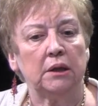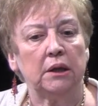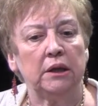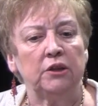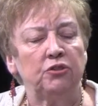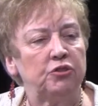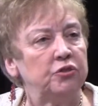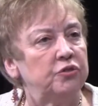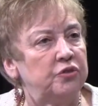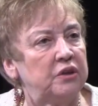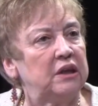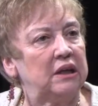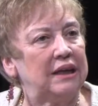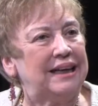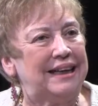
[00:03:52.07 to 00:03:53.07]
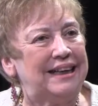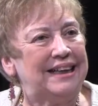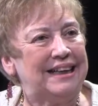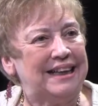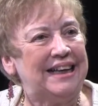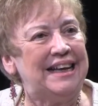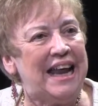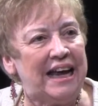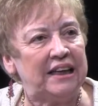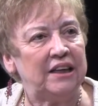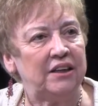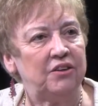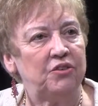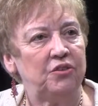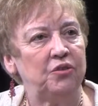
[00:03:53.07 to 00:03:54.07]
issues
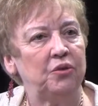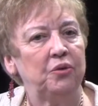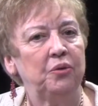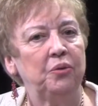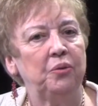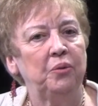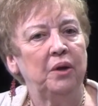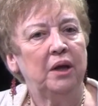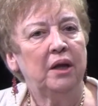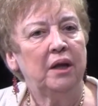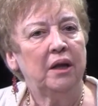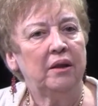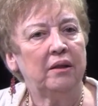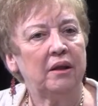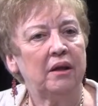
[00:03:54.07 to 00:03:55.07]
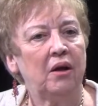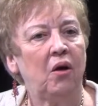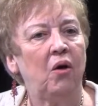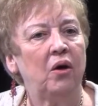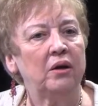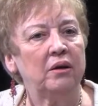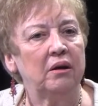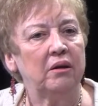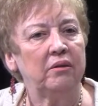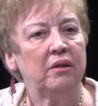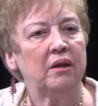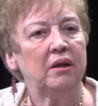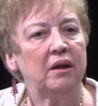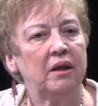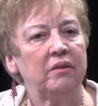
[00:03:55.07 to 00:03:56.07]
connected to
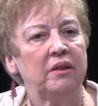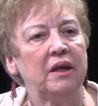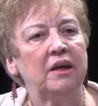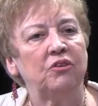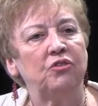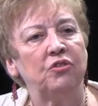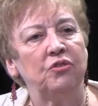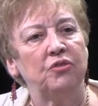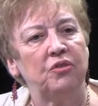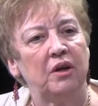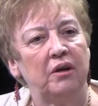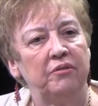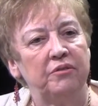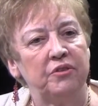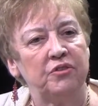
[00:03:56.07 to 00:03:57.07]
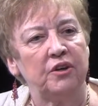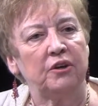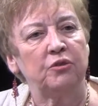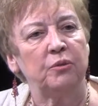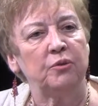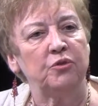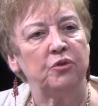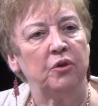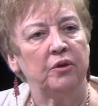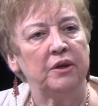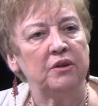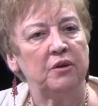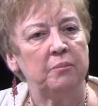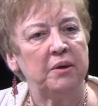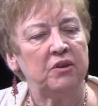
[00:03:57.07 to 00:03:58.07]
the issues of sexual assault
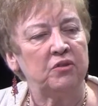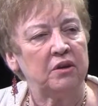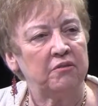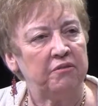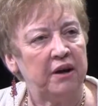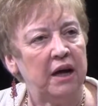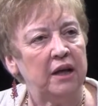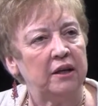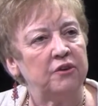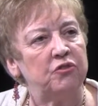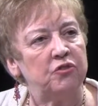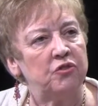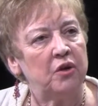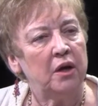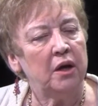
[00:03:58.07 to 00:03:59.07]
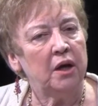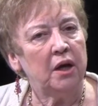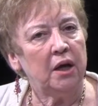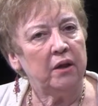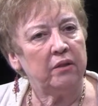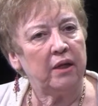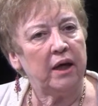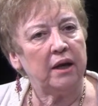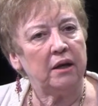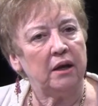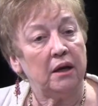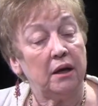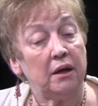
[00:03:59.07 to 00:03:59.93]
and domestic violence that,